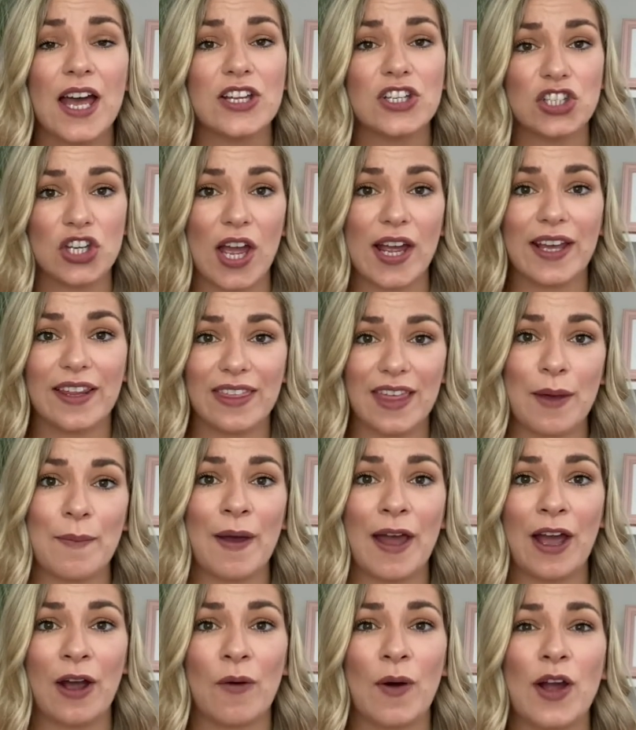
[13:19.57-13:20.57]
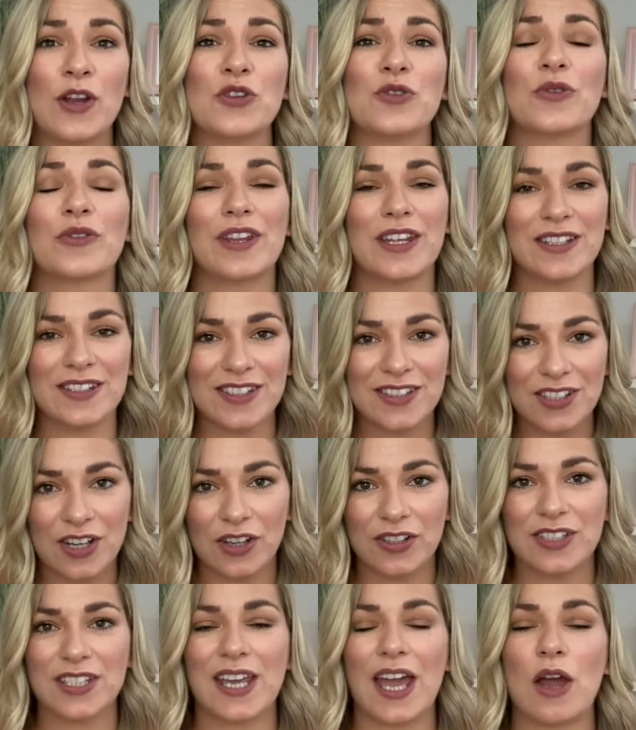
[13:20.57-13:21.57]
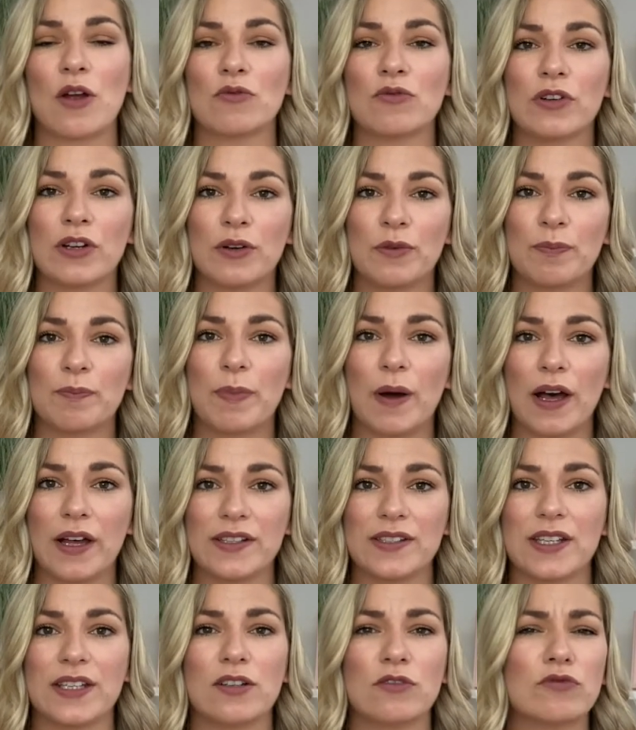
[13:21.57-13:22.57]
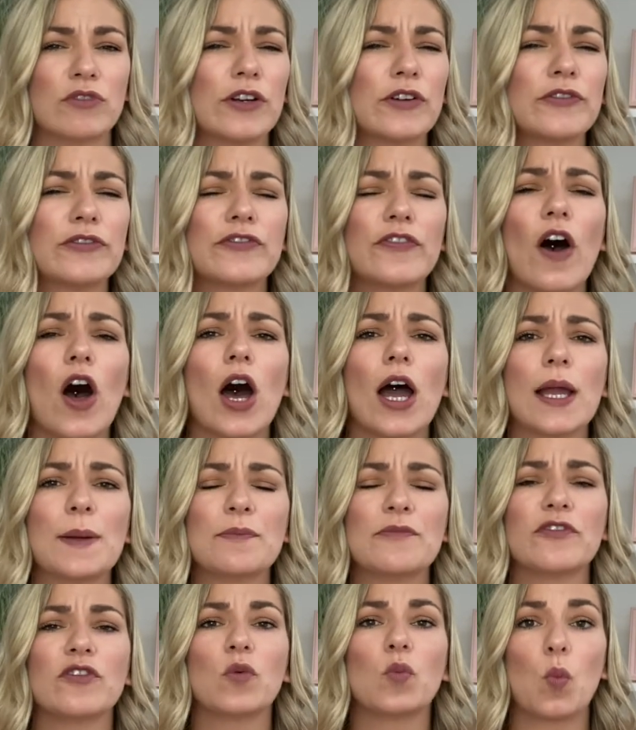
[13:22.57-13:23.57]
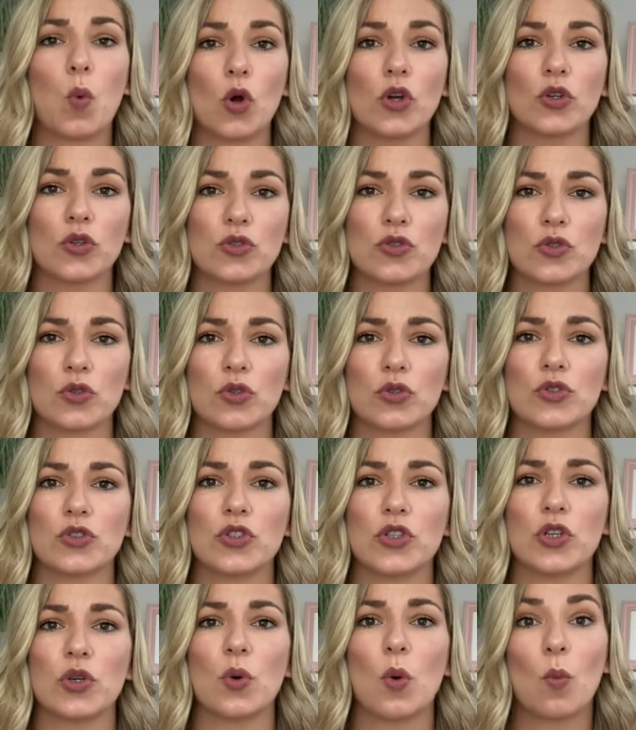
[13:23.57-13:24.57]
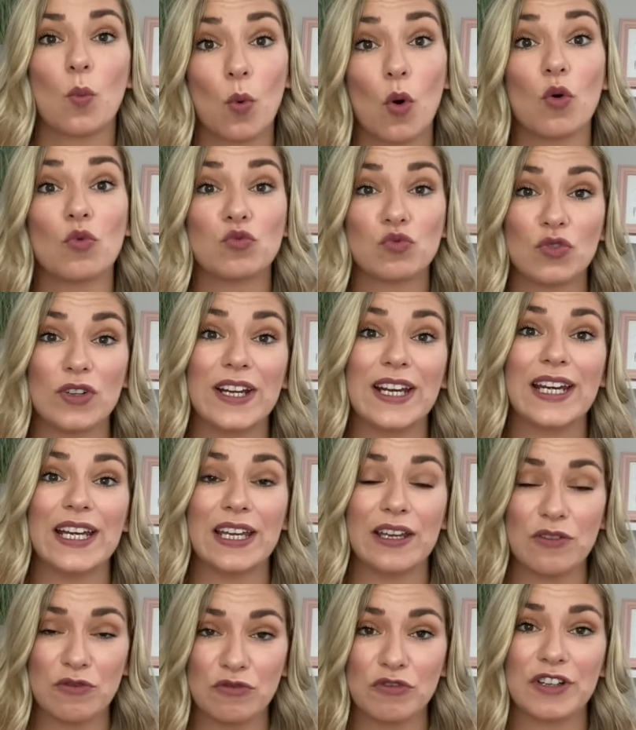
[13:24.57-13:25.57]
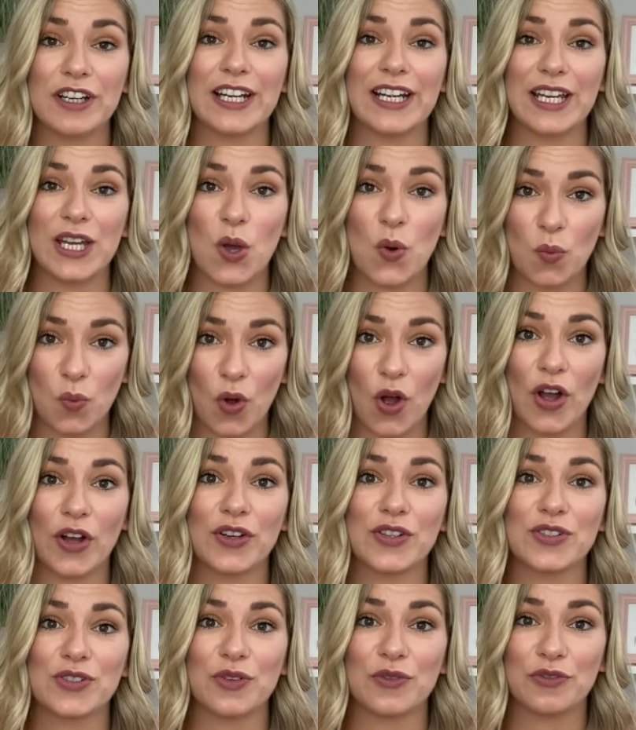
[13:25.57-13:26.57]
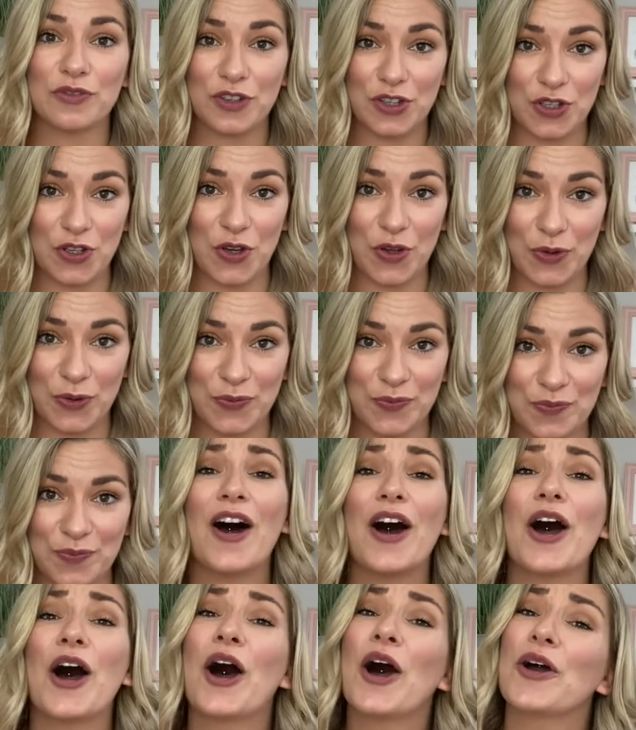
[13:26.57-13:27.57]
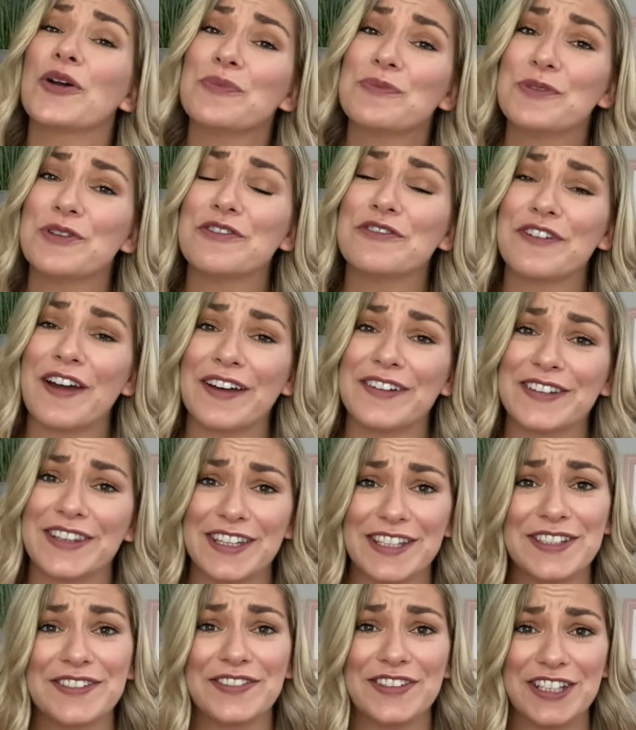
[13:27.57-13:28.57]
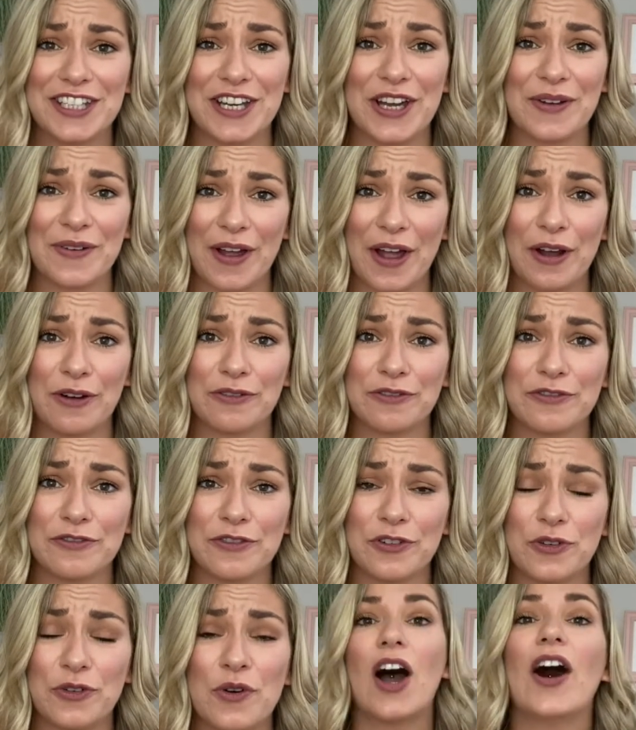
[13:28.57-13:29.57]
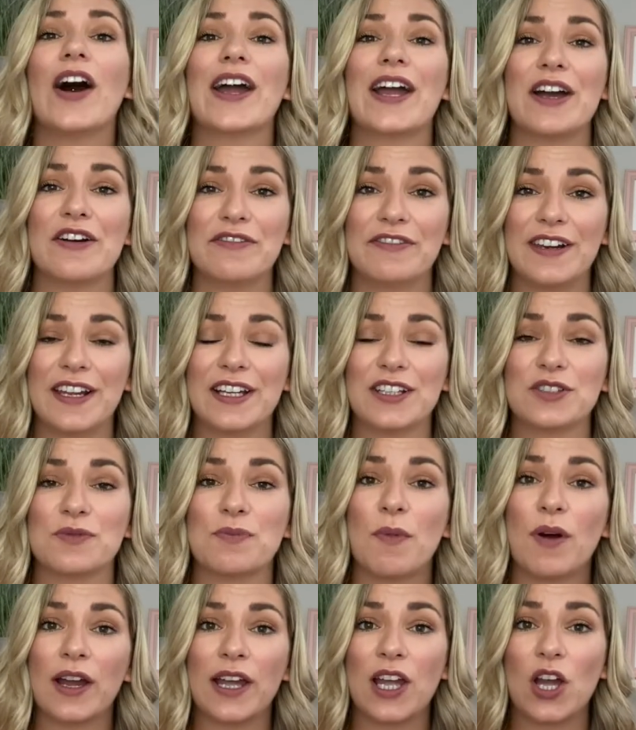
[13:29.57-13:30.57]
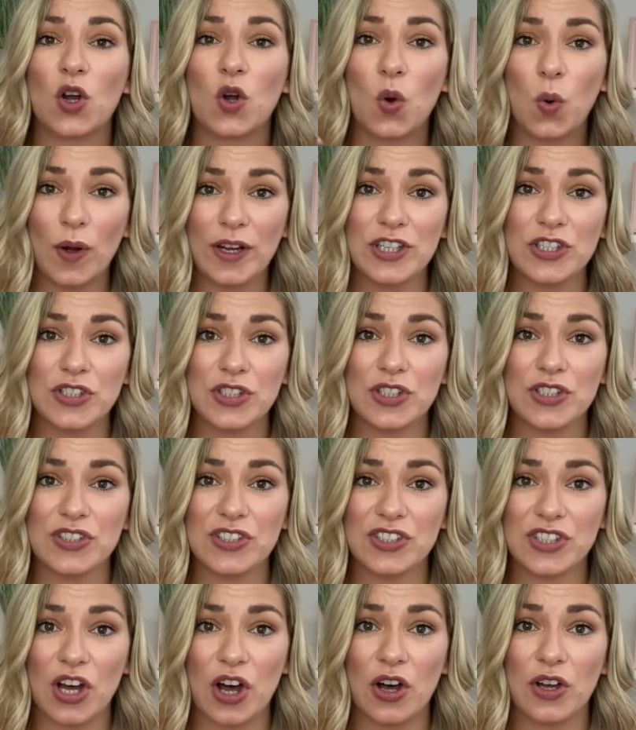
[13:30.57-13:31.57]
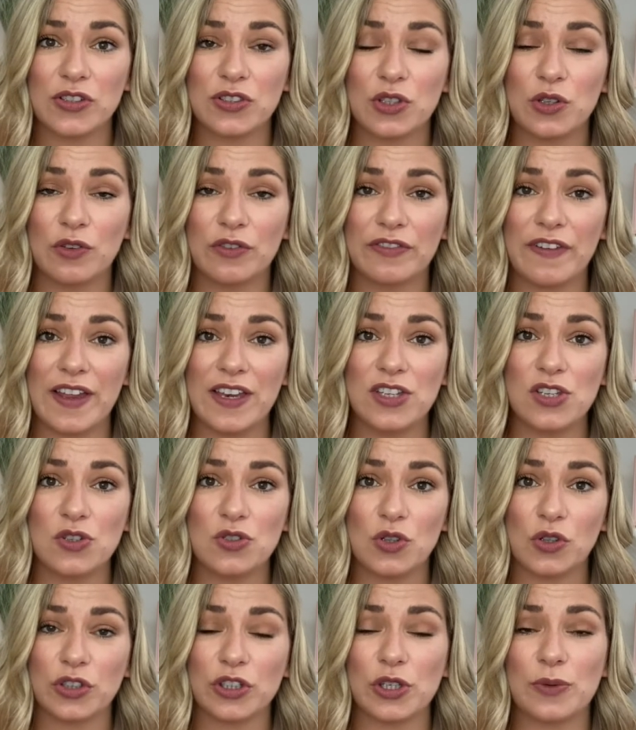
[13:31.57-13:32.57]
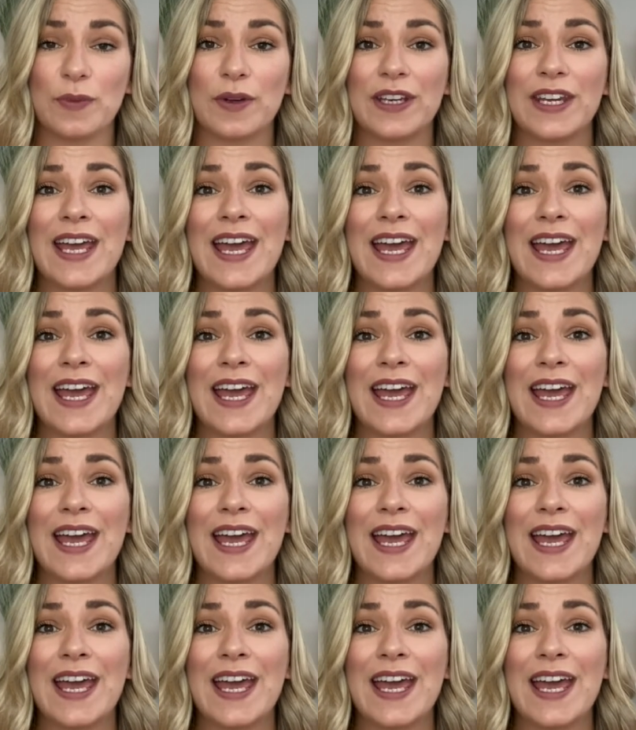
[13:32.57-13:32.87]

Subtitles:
Check them out, and you'll then start to get a real buzz and a real vibe for what you're drawn to and what really, really works for you. I hope you found this video helpful. I have linked my questions to ask your venue document